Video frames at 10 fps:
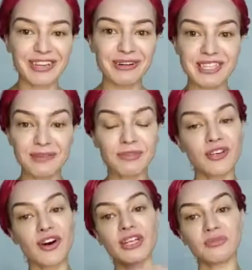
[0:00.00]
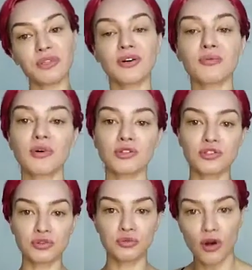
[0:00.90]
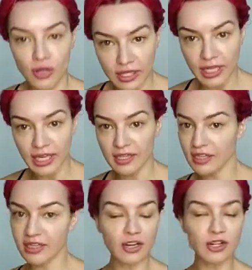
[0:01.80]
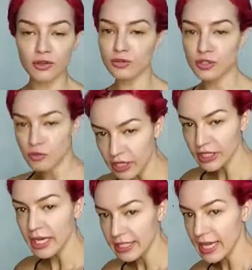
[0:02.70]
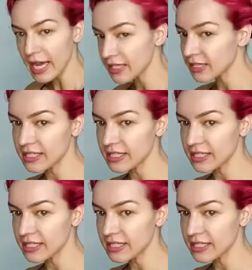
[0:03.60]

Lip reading: Quasimodo, and we don't want to walk like a girl who's walking like that.